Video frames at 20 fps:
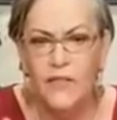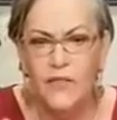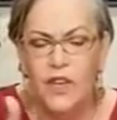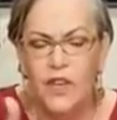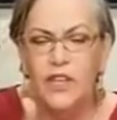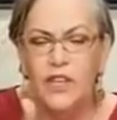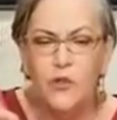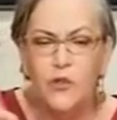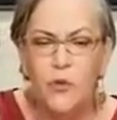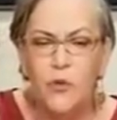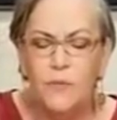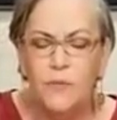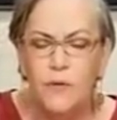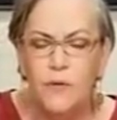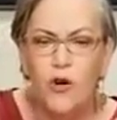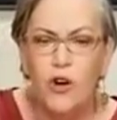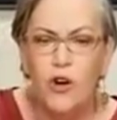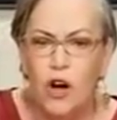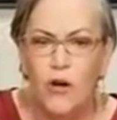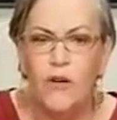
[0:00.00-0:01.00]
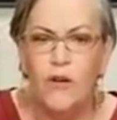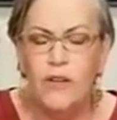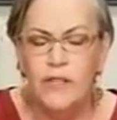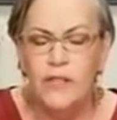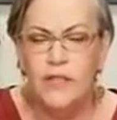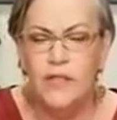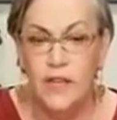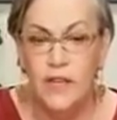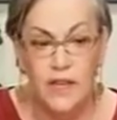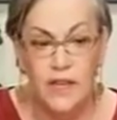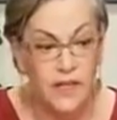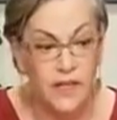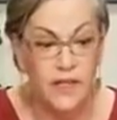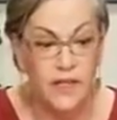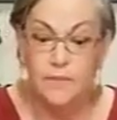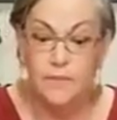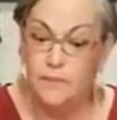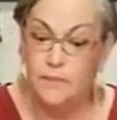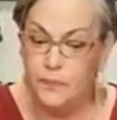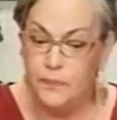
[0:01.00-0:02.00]
these cryptocurrencies
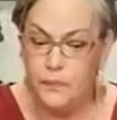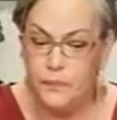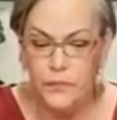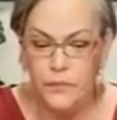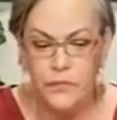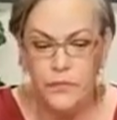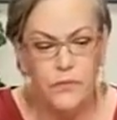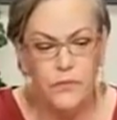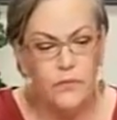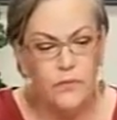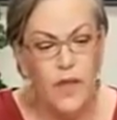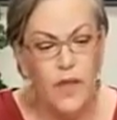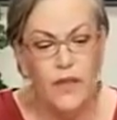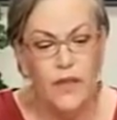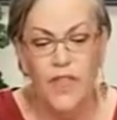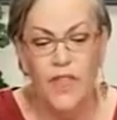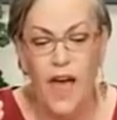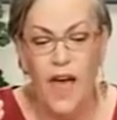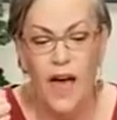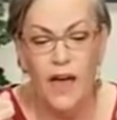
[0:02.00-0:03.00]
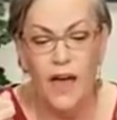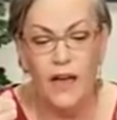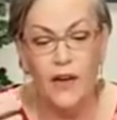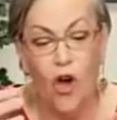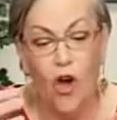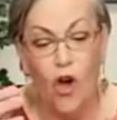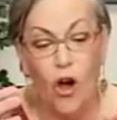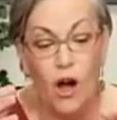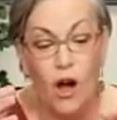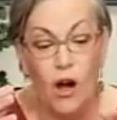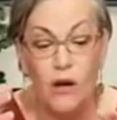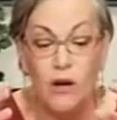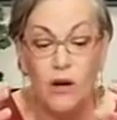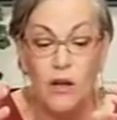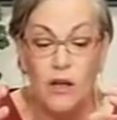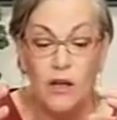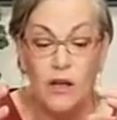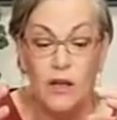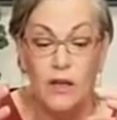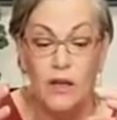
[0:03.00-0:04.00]
that are
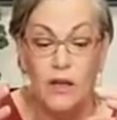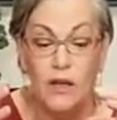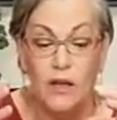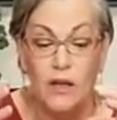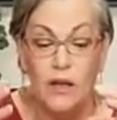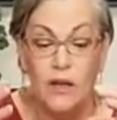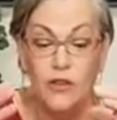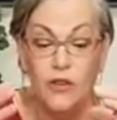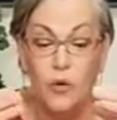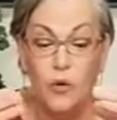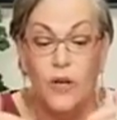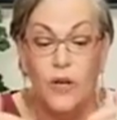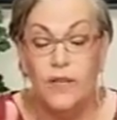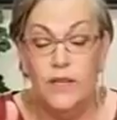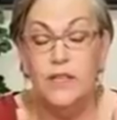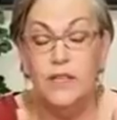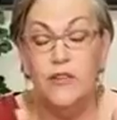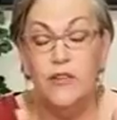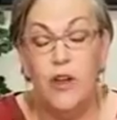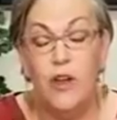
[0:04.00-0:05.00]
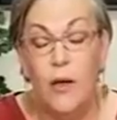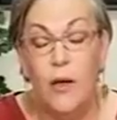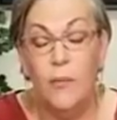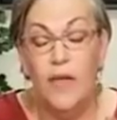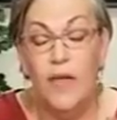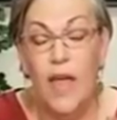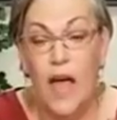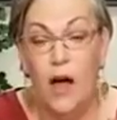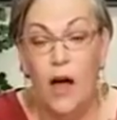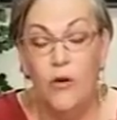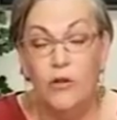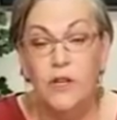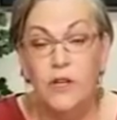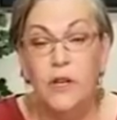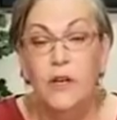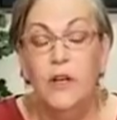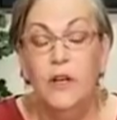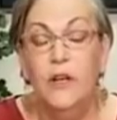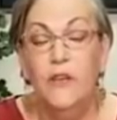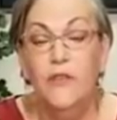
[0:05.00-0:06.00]
the ones that are coming out
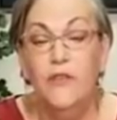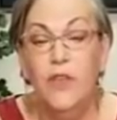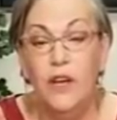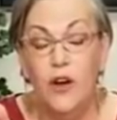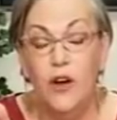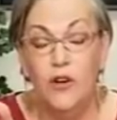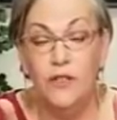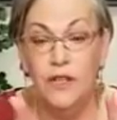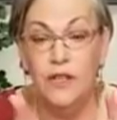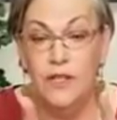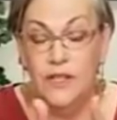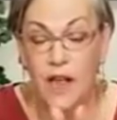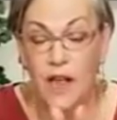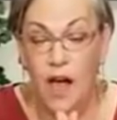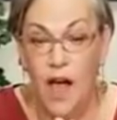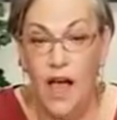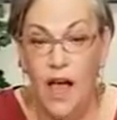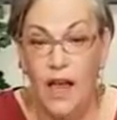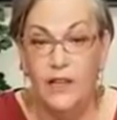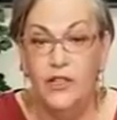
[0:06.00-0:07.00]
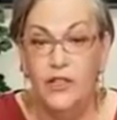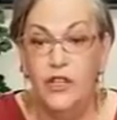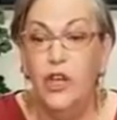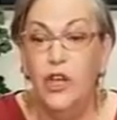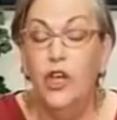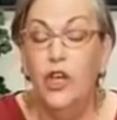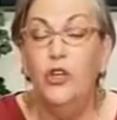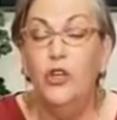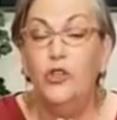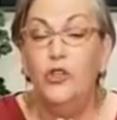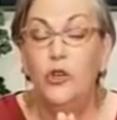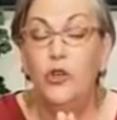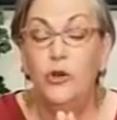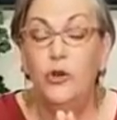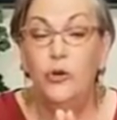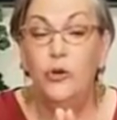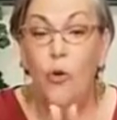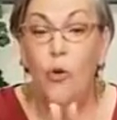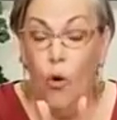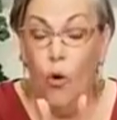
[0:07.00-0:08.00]
that are designed
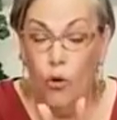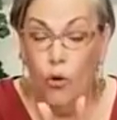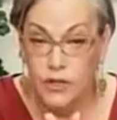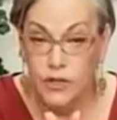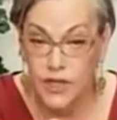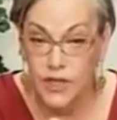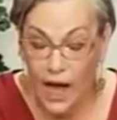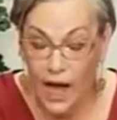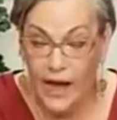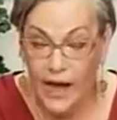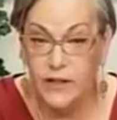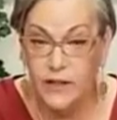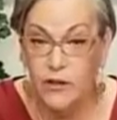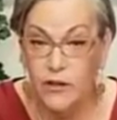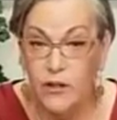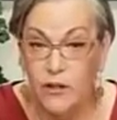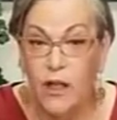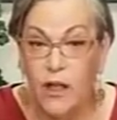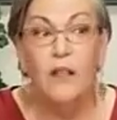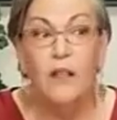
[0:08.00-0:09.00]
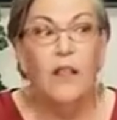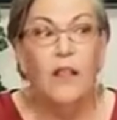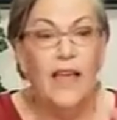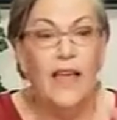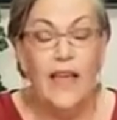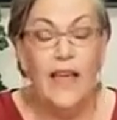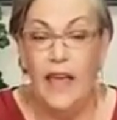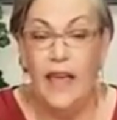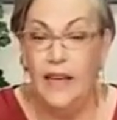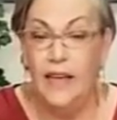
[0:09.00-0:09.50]
to hold title, like